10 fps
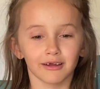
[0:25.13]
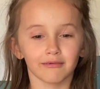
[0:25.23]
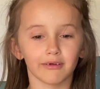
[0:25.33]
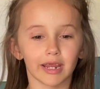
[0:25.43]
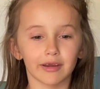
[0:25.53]

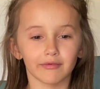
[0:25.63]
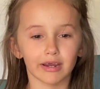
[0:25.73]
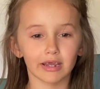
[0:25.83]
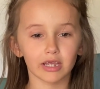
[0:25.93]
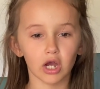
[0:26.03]
Rain,
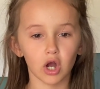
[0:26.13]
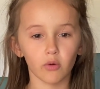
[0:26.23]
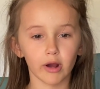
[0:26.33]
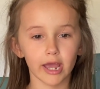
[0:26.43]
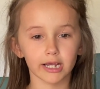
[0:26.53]
rain, go
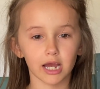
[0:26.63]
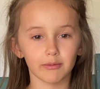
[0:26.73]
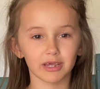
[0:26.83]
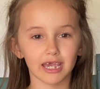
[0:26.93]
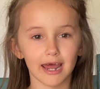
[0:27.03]
away, come
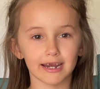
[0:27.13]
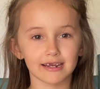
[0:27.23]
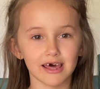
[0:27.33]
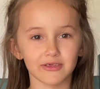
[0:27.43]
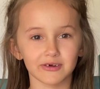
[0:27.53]
again
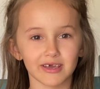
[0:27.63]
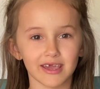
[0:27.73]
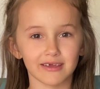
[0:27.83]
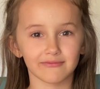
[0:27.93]
another day.